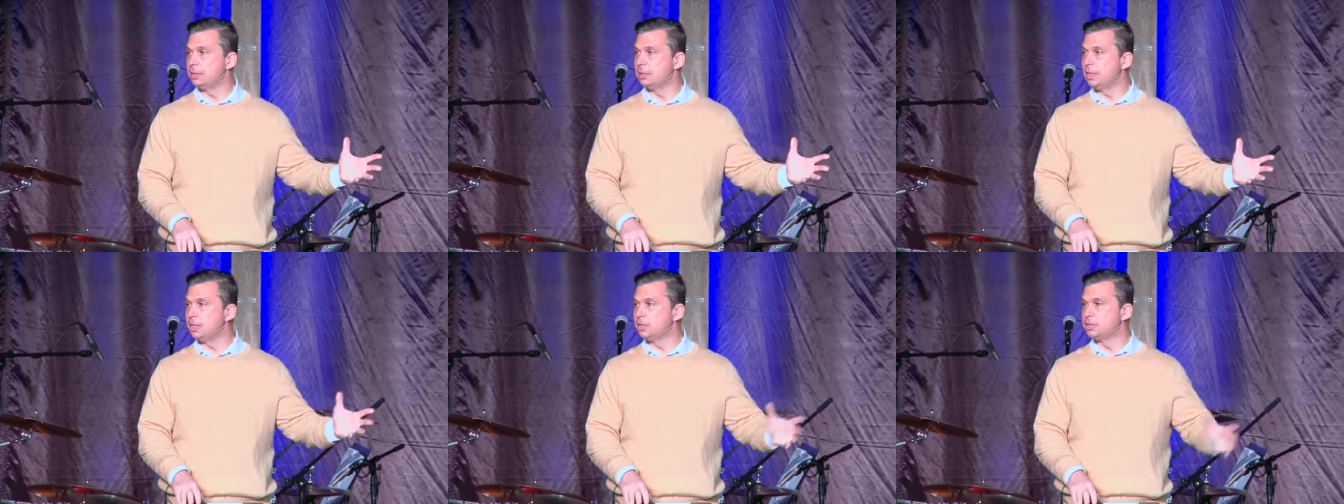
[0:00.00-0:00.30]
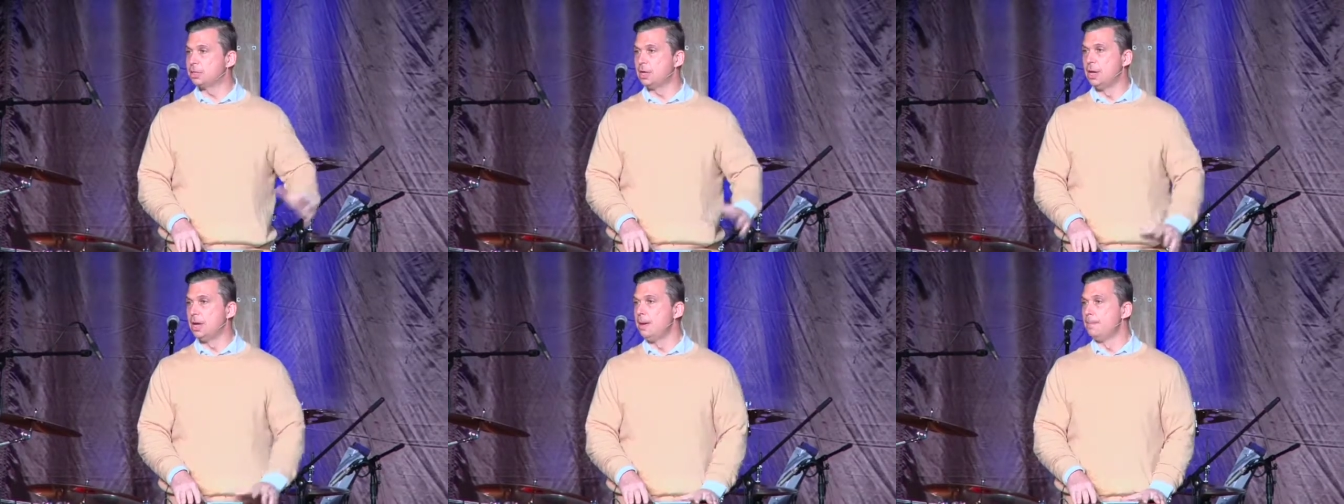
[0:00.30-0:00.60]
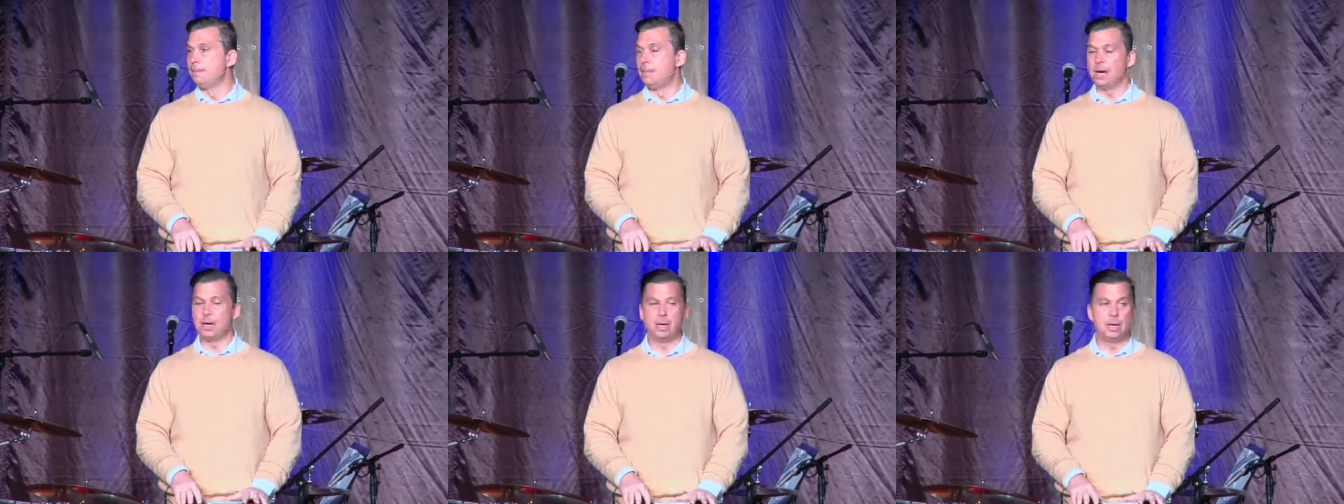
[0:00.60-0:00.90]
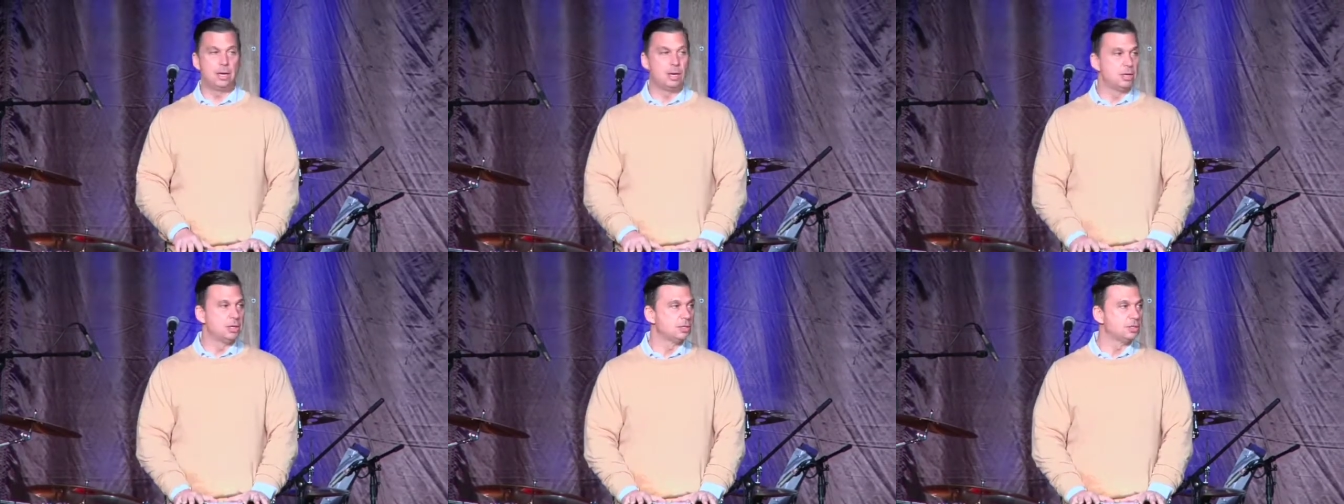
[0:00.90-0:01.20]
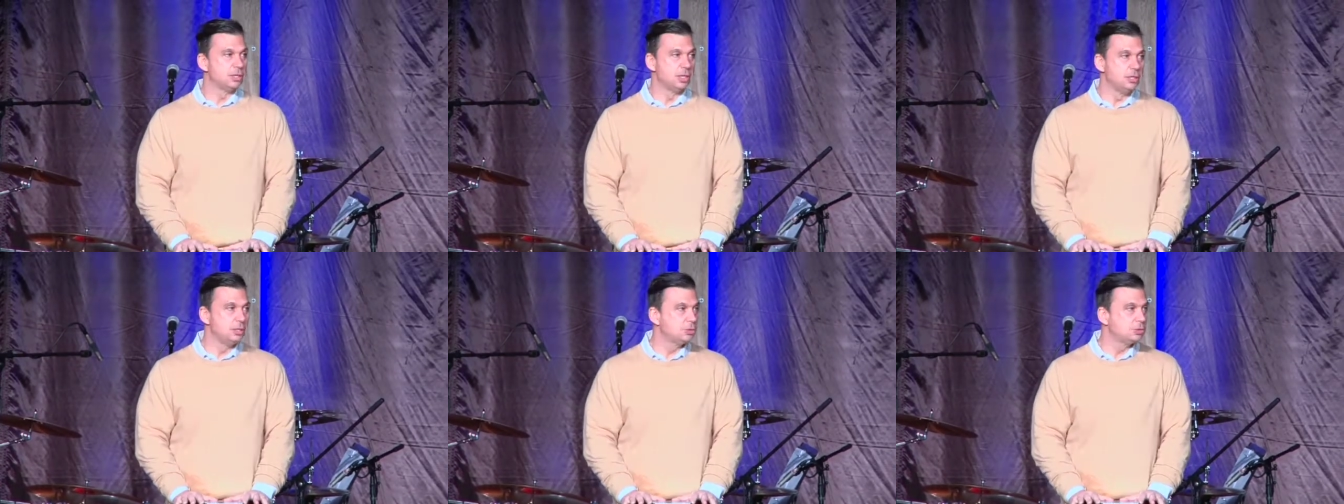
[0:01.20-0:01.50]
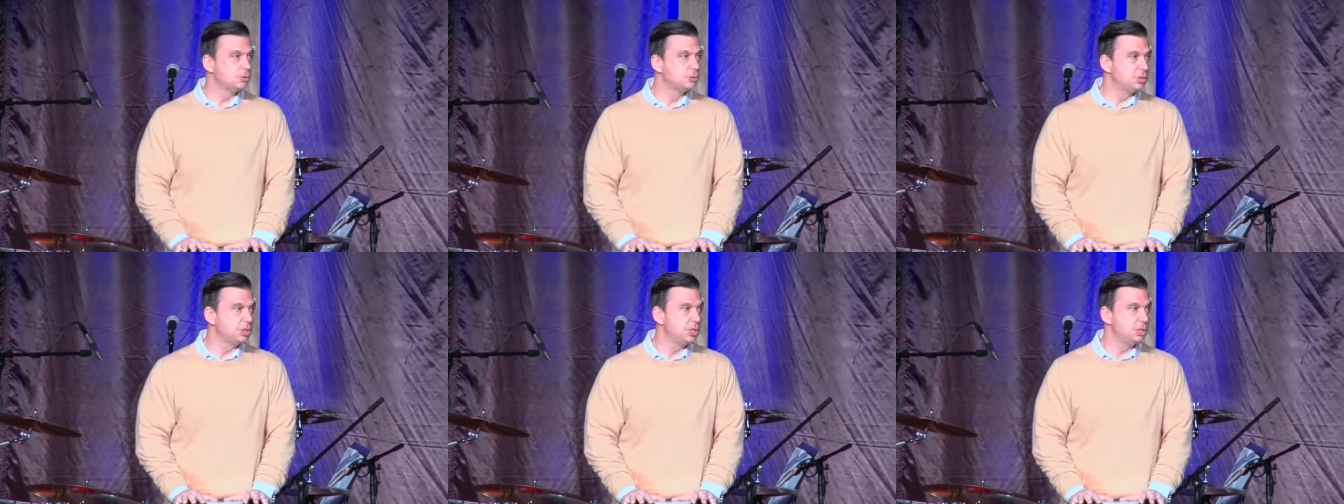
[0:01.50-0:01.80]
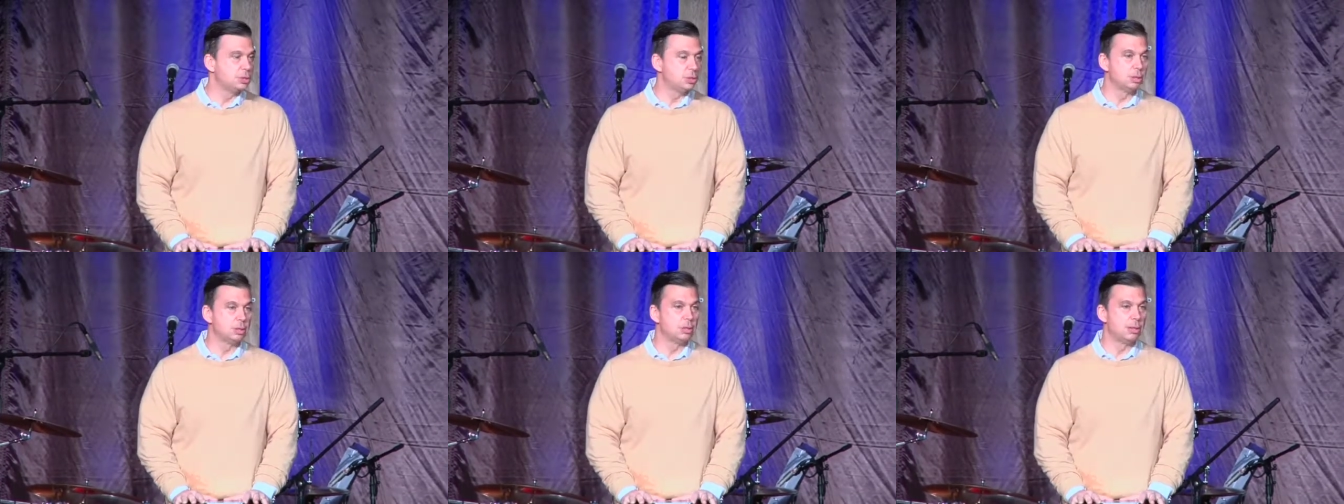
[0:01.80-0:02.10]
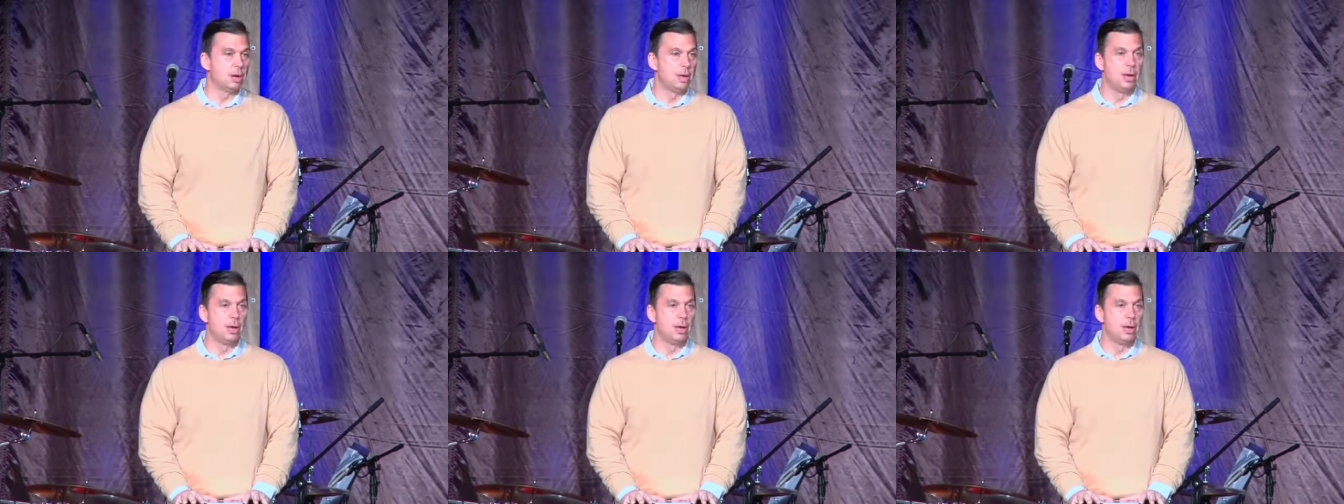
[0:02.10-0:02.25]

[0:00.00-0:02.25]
It's my Sunday school teacher,